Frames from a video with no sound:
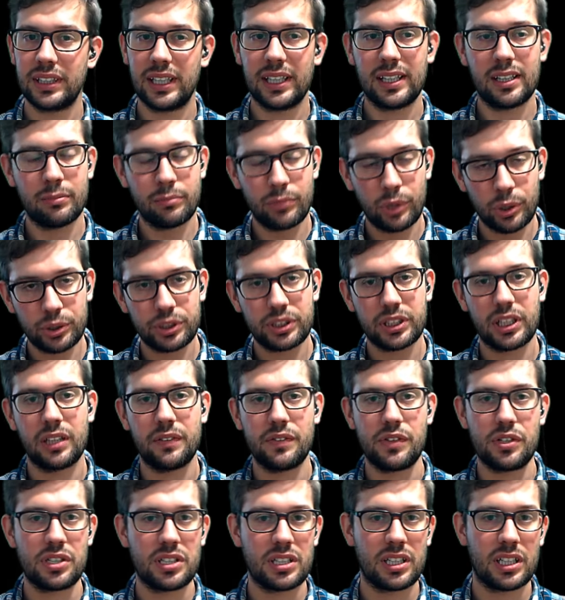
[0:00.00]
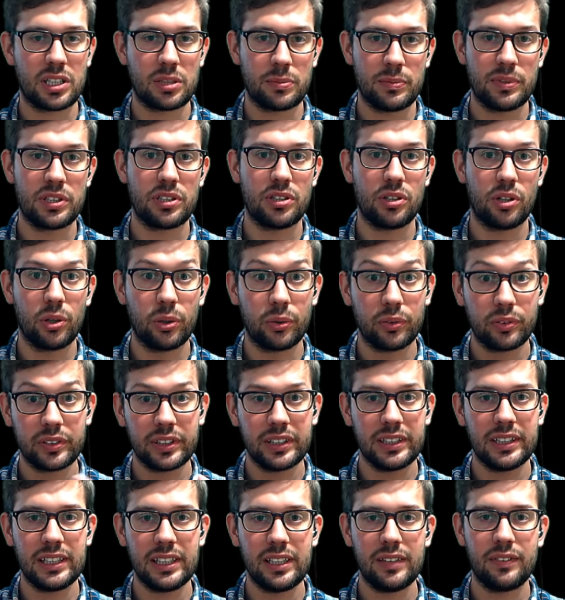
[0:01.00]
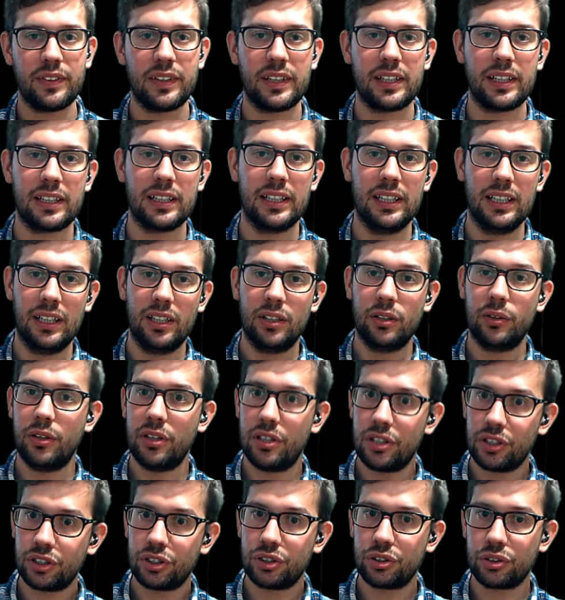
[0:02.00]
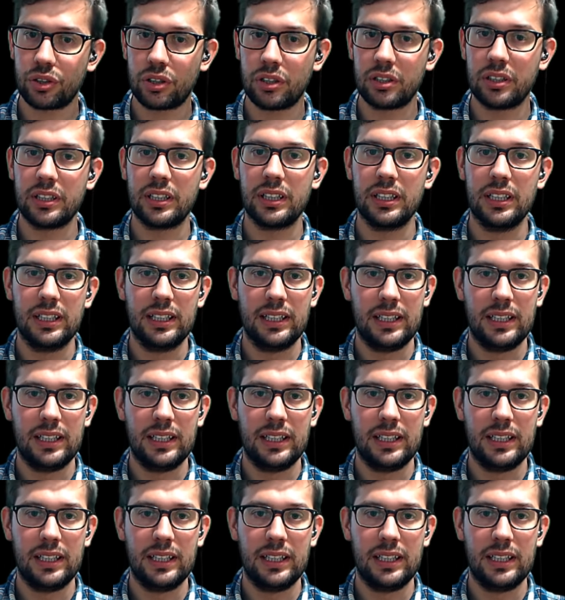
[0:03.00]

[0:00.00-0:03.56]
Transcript: get the most out of your assessments, and hopefully leave here with a strong